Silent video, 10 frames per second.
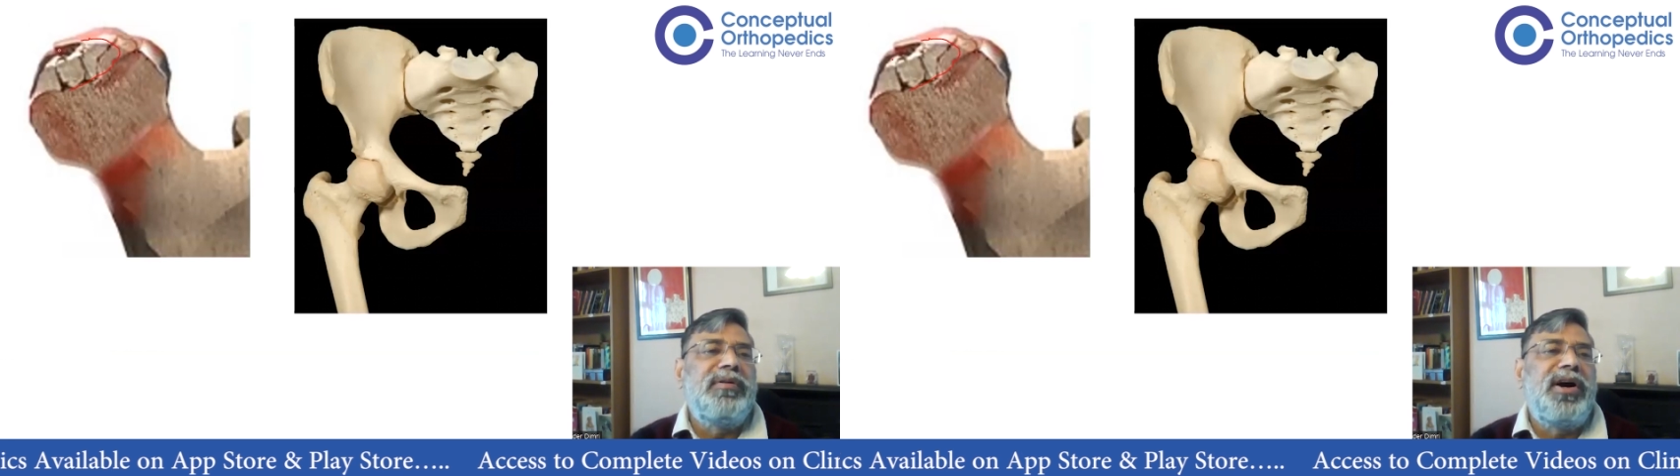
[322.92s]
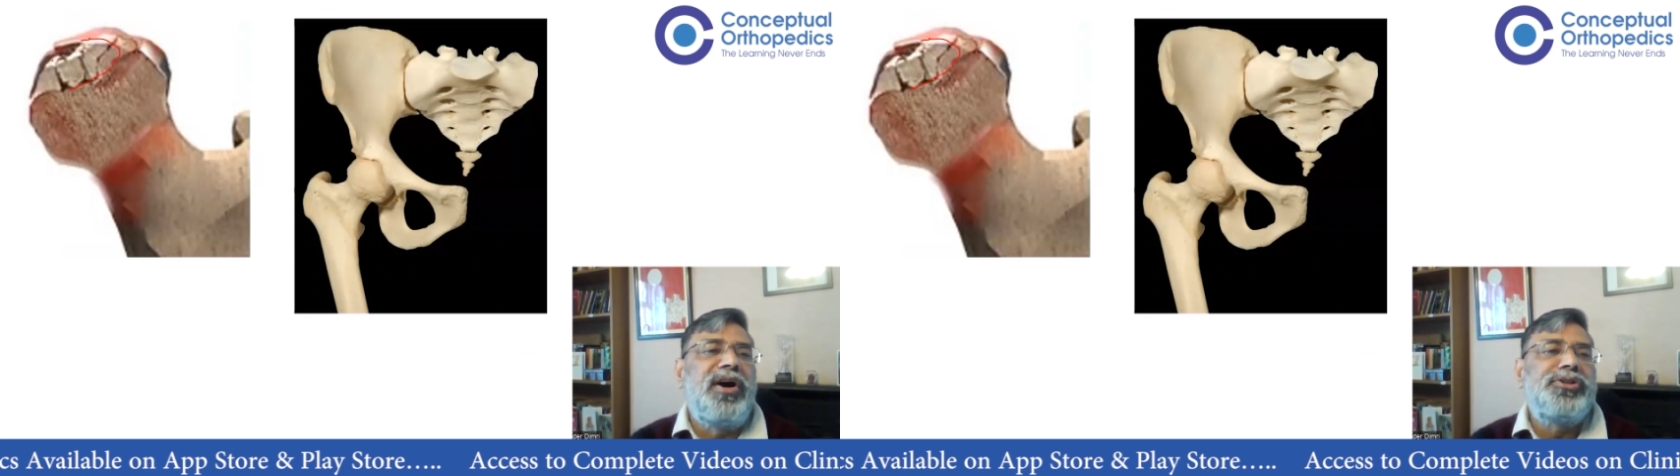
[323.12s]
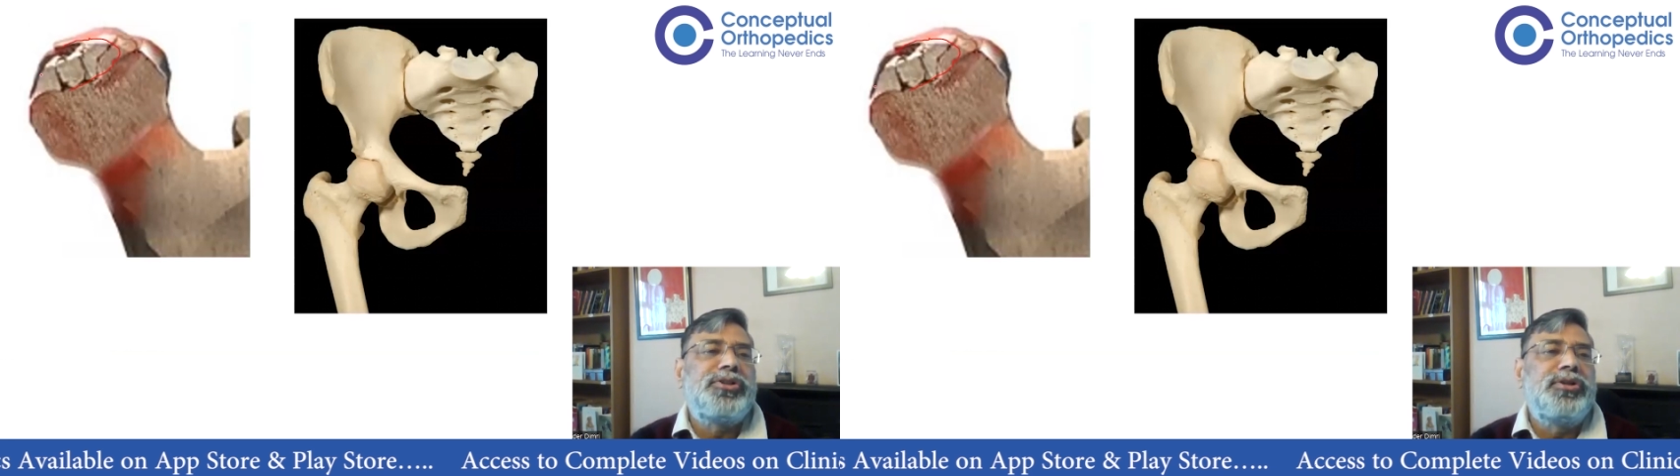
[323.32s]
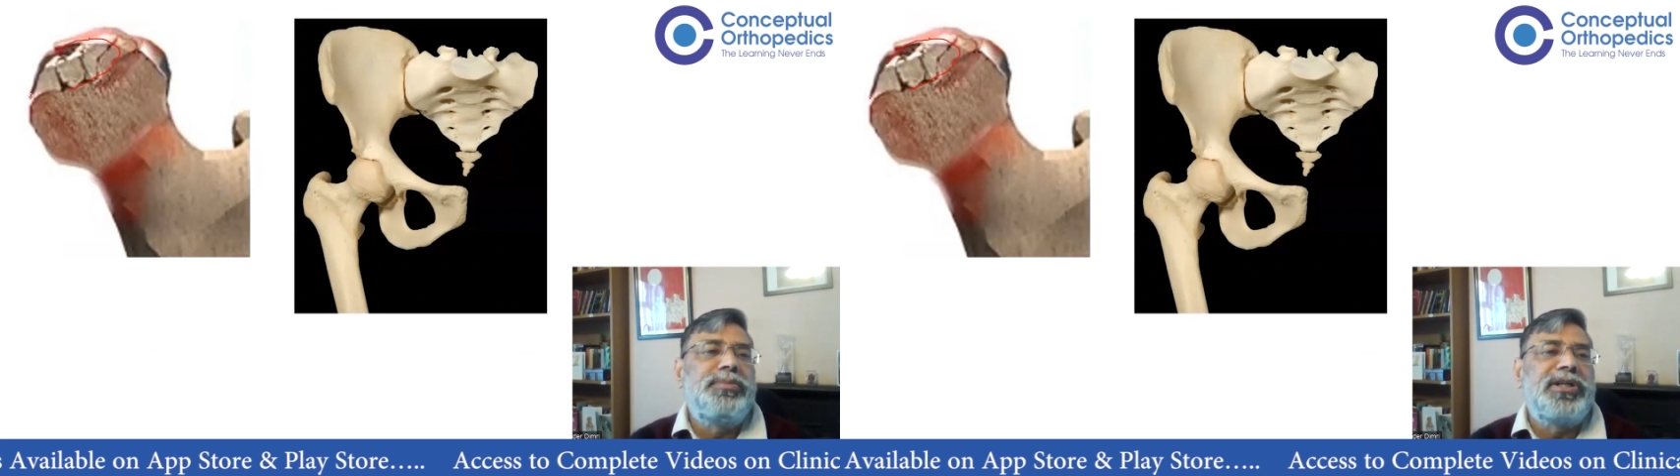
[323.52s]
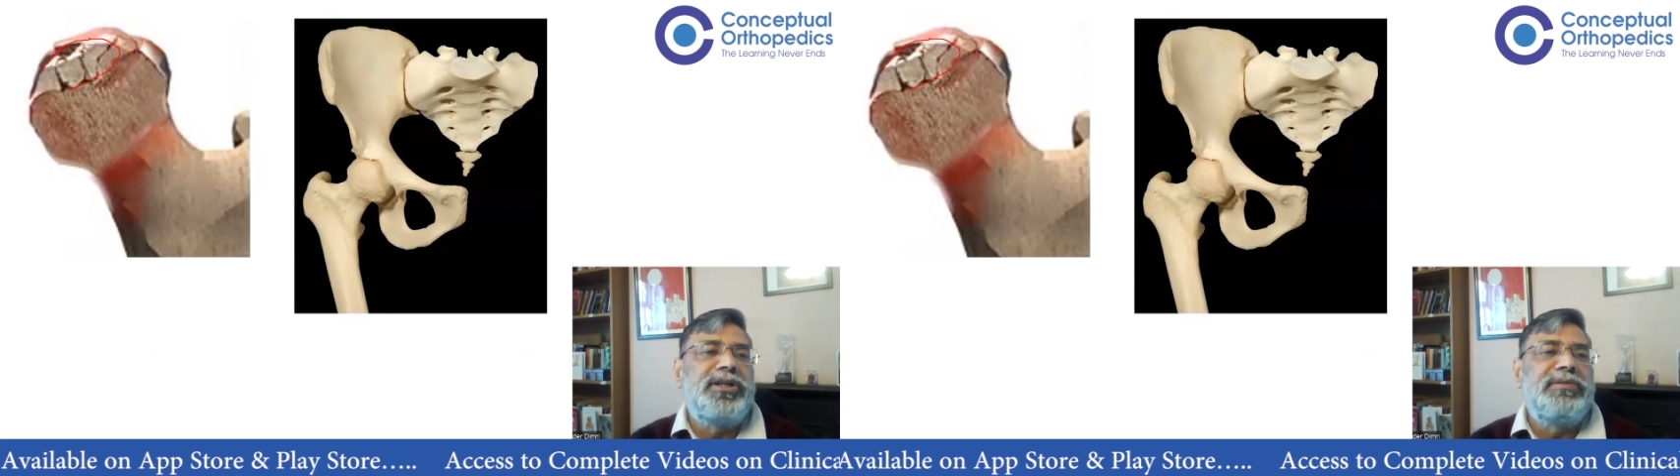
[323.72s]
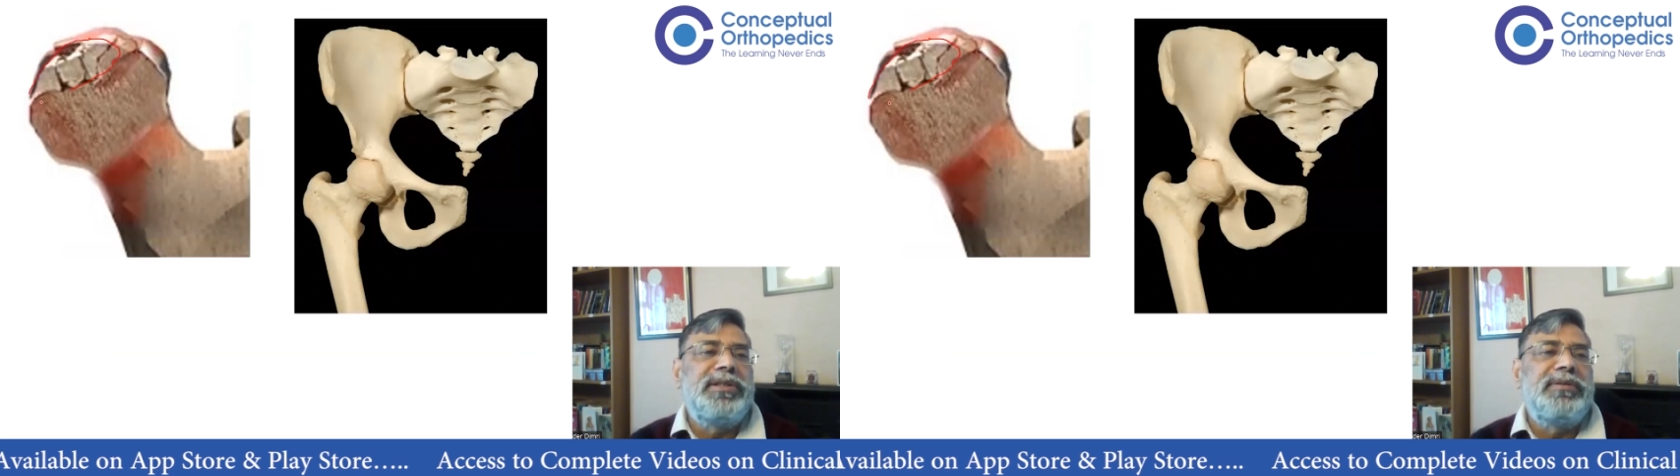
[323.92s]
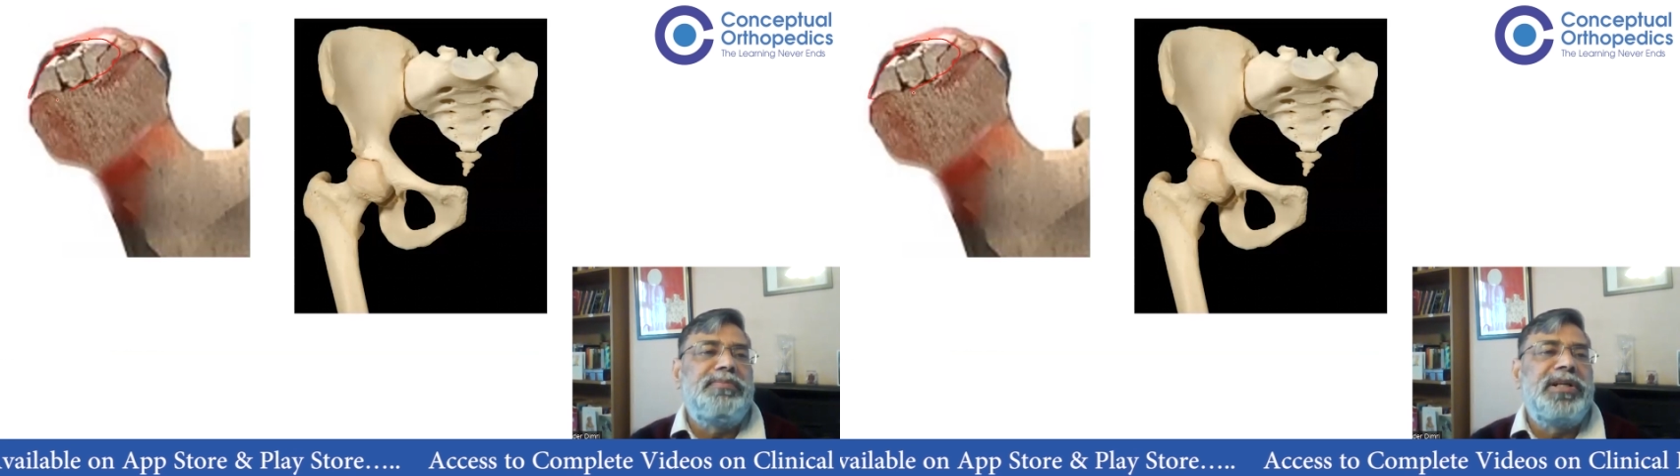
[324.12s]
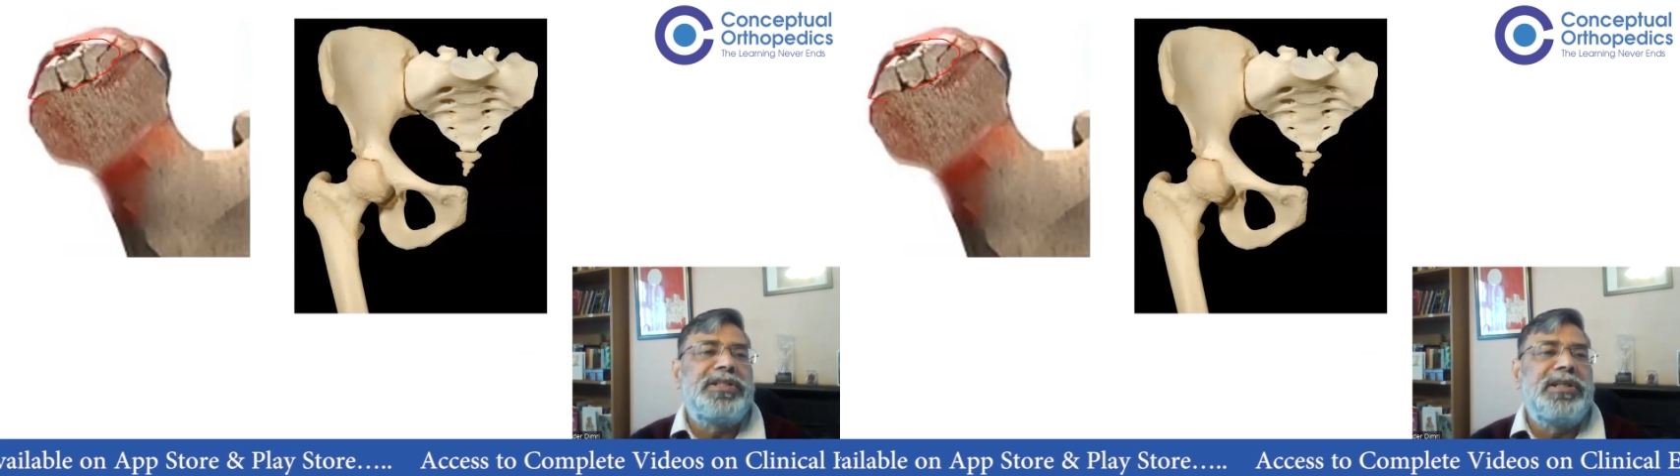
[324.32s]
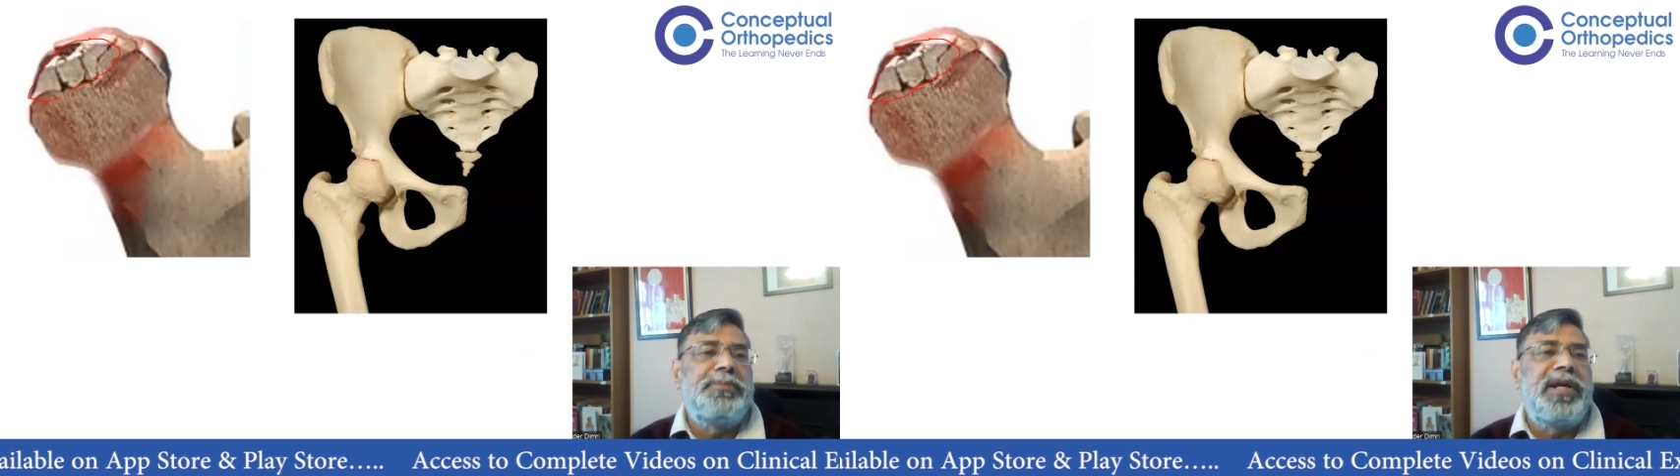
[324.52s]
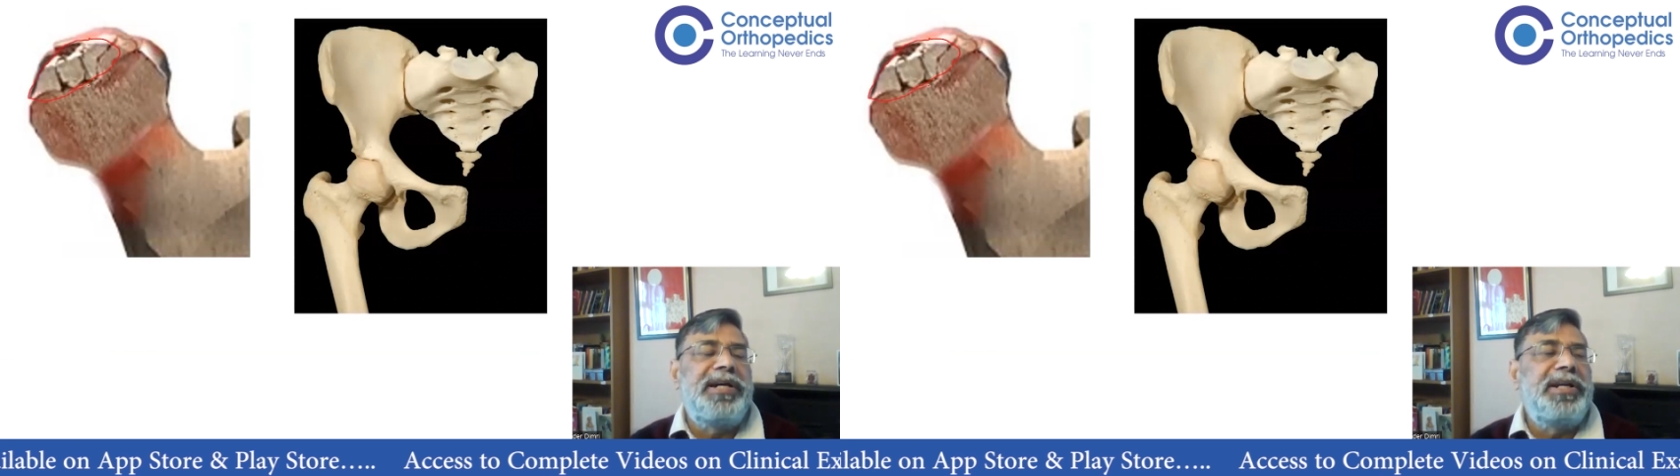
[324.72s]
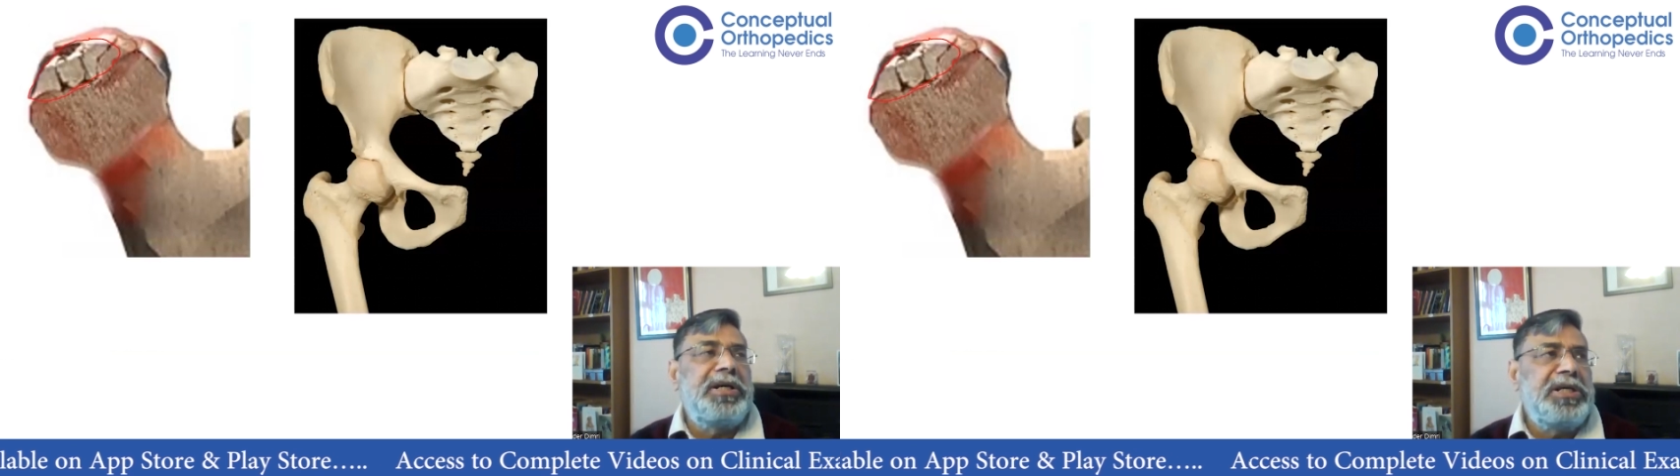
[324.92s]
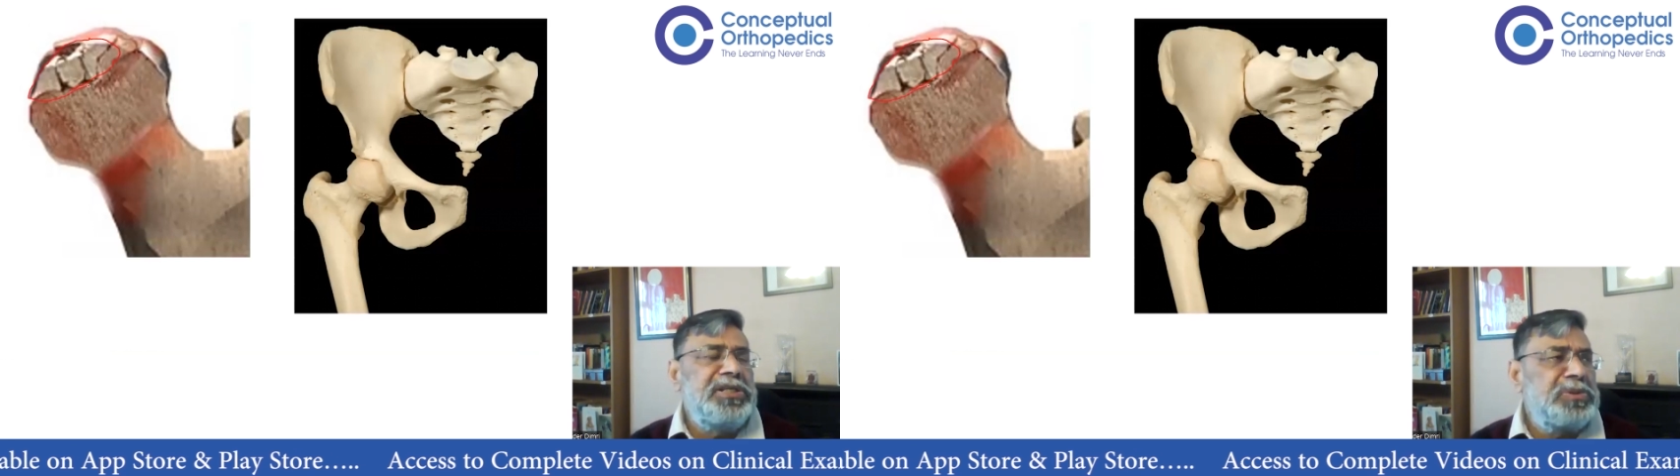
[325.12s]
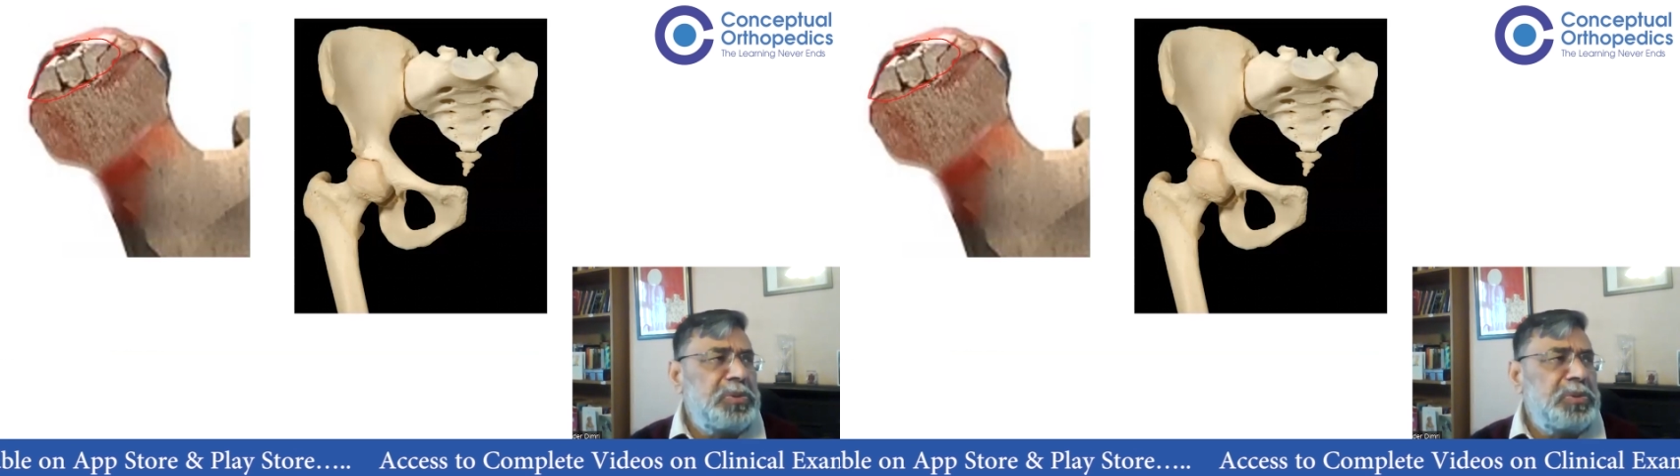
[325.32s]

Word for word: also, because of the blood supply decrease,